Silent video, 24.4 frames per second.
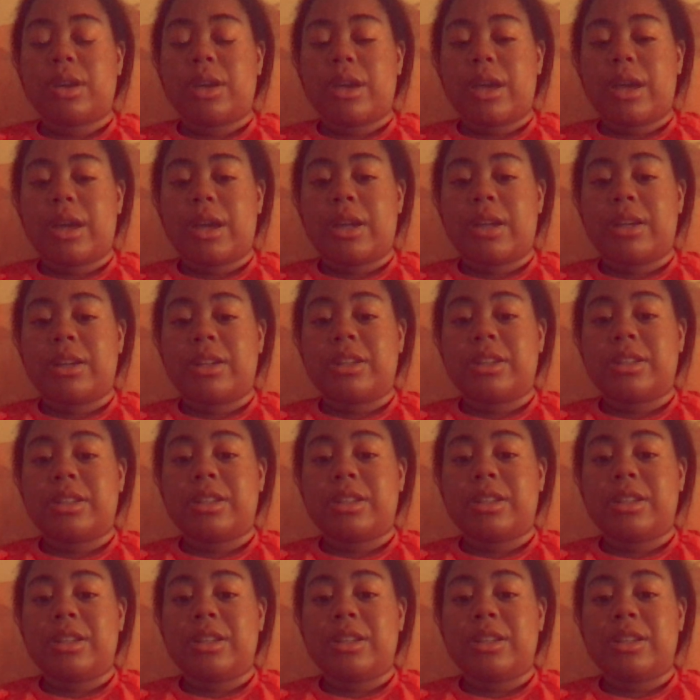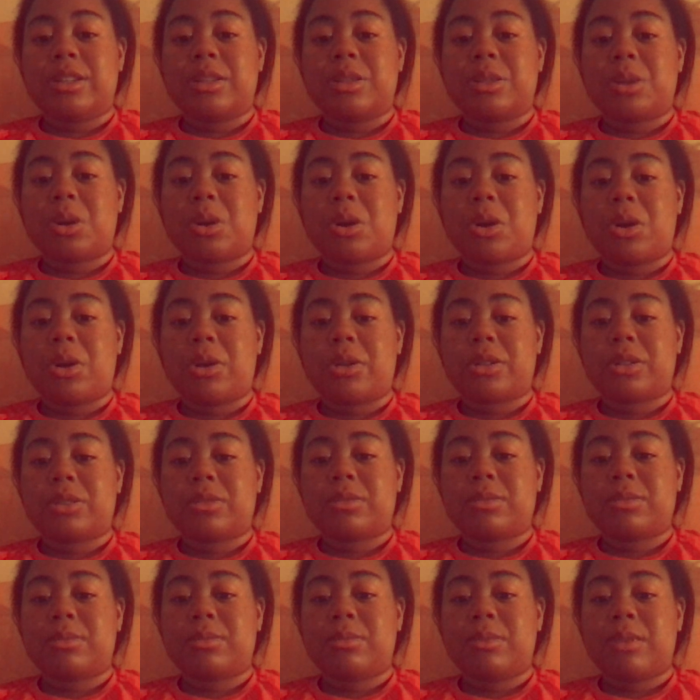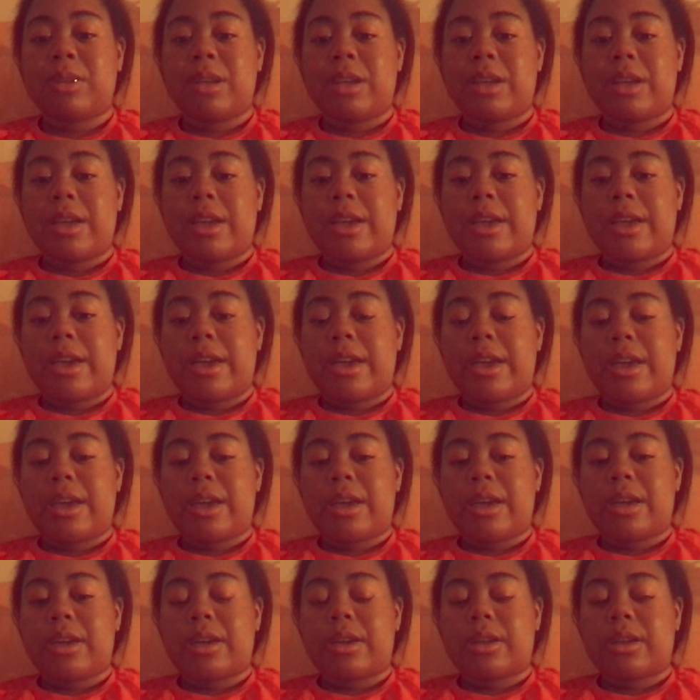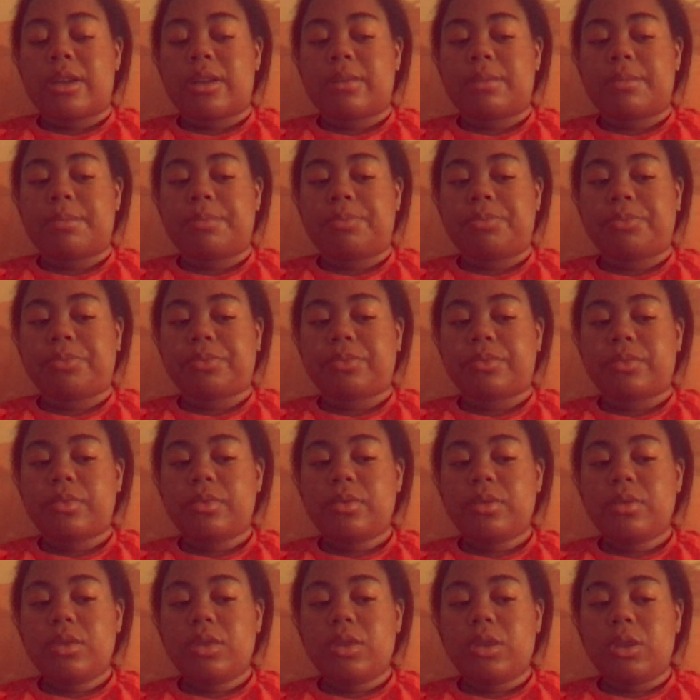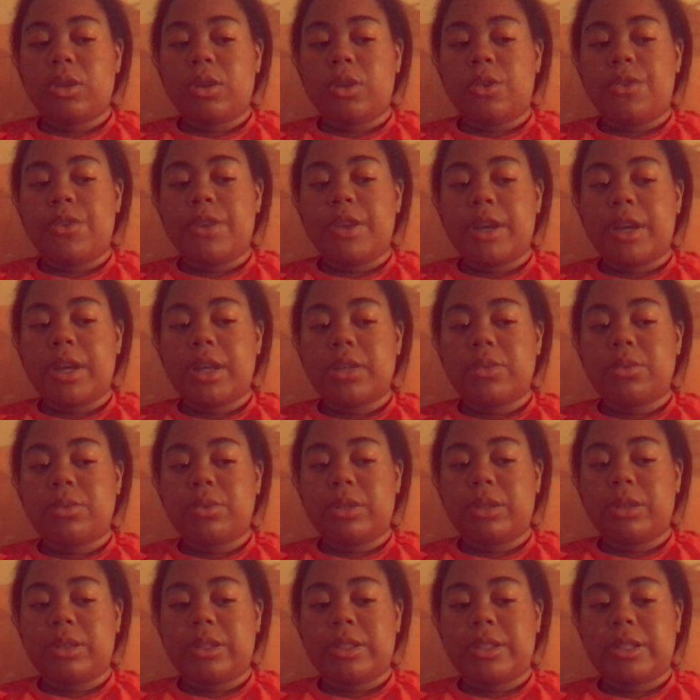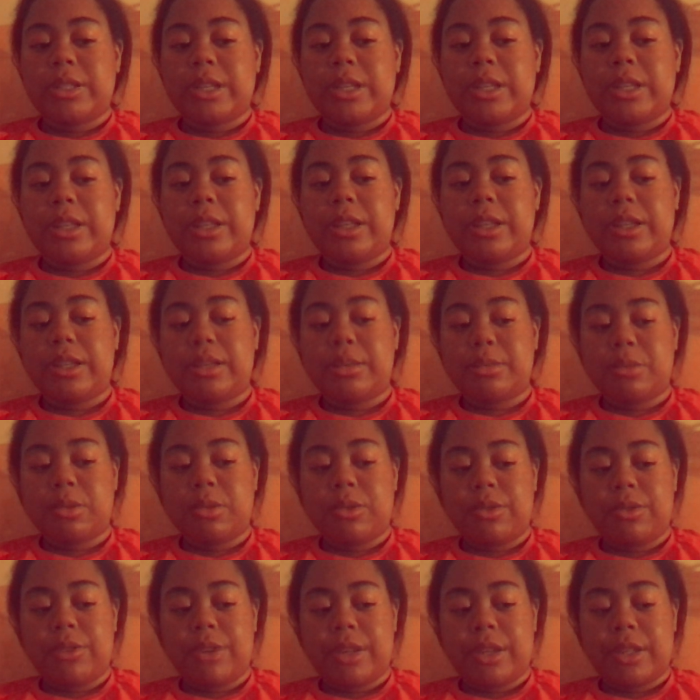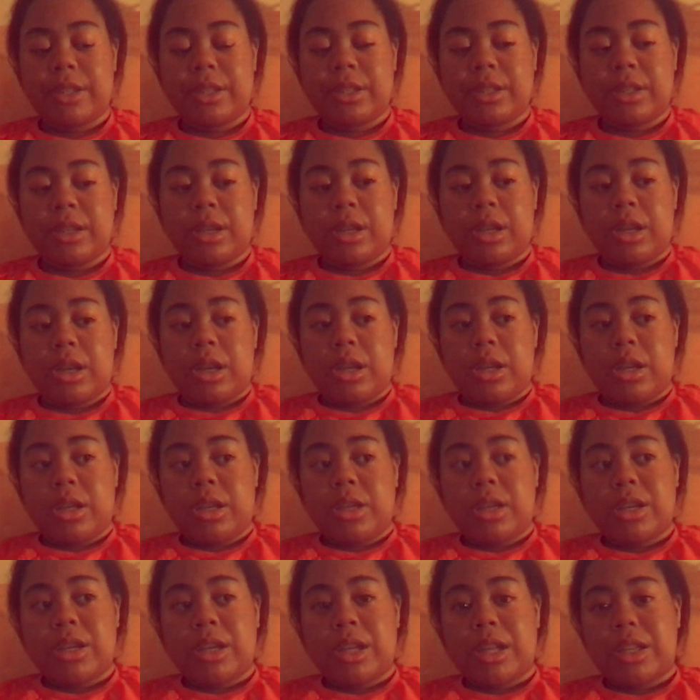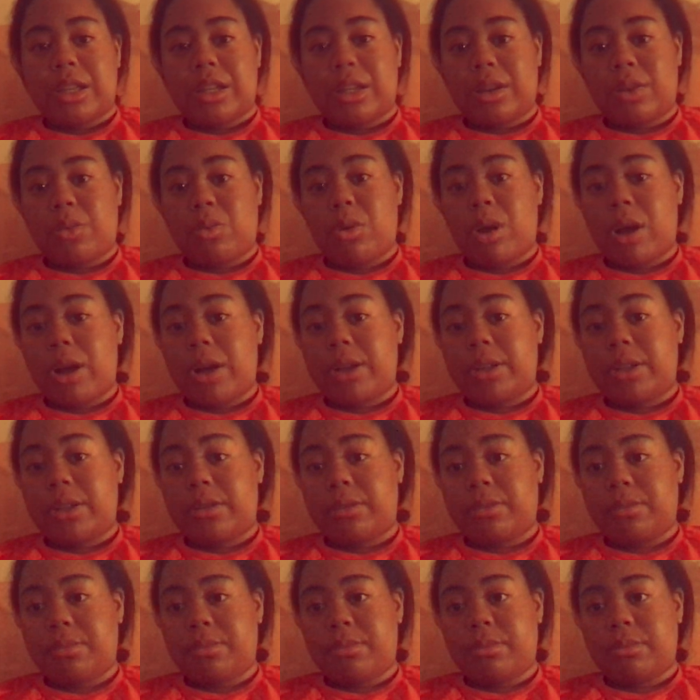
and she is awesome. And if you guys want to see these movies, you guys gotta watch them.